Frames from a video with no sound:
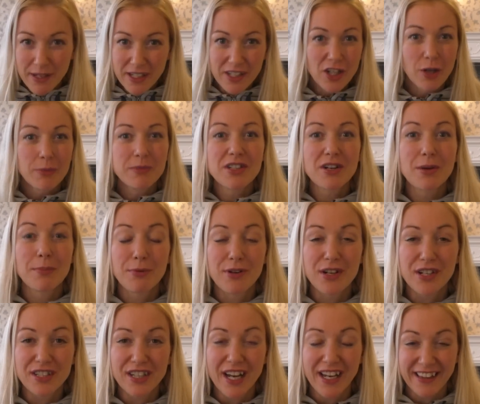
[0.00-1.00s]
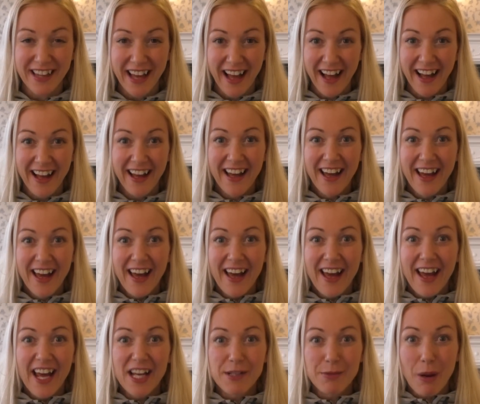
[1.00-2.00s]
can come to appreciate that
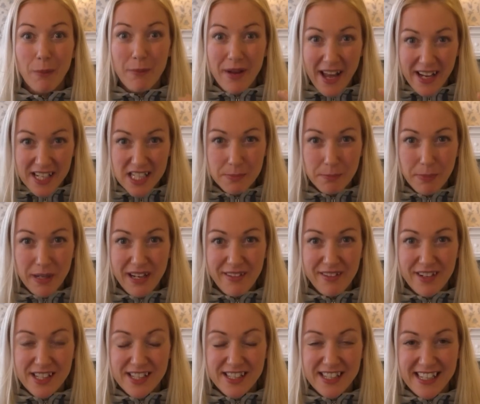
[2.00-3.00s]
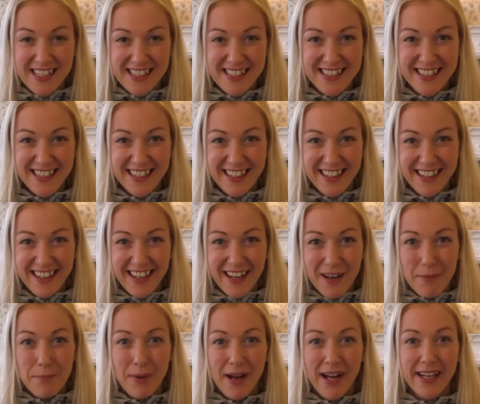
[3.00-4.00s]
is when we experience it,
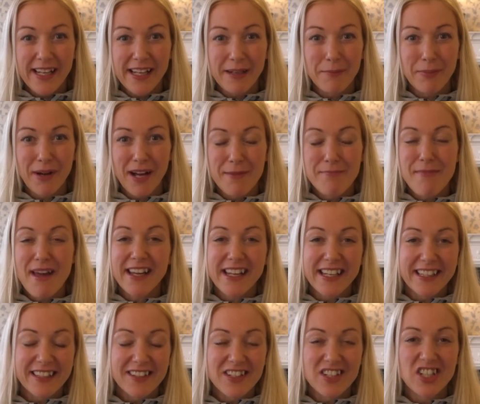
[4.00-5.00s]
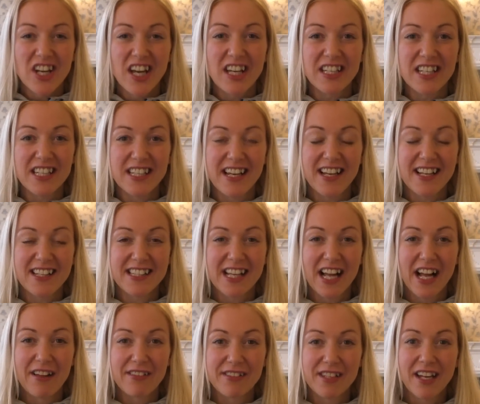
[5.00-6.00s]
by making those changes
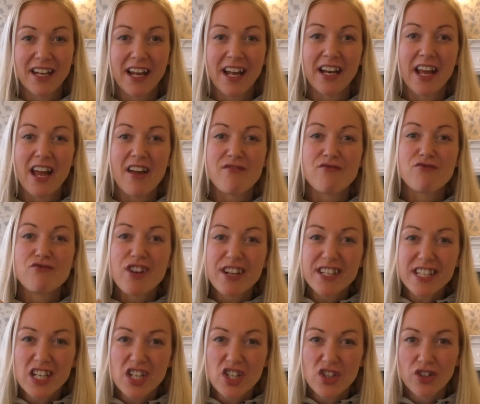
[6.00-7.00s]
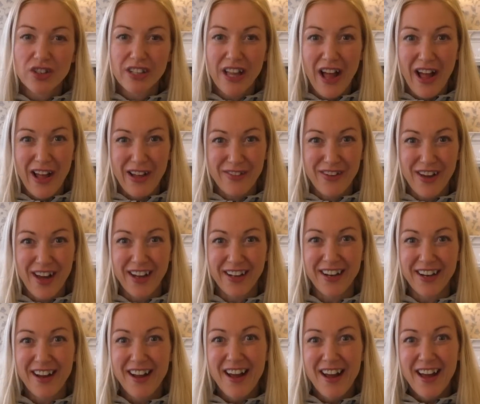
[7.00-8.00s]
ourselves, and it enriches your life.
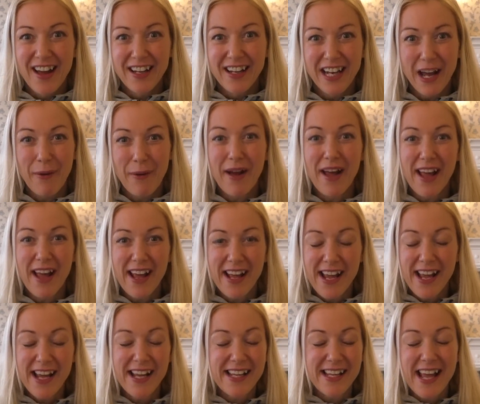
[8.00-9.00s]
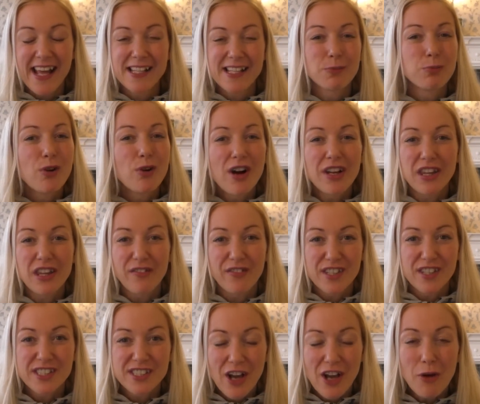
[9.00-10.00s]
And it's worth it for
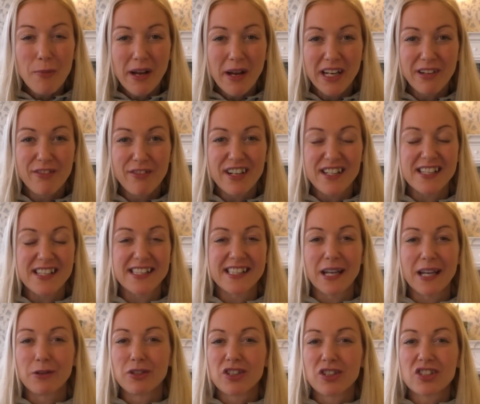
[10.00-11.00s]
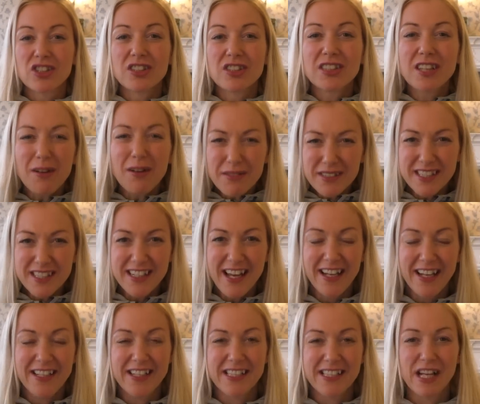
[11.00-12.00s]
so many reasons. So just don't
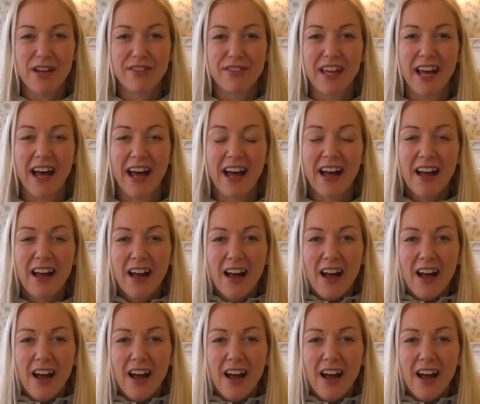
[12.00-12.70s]
deny yourself that.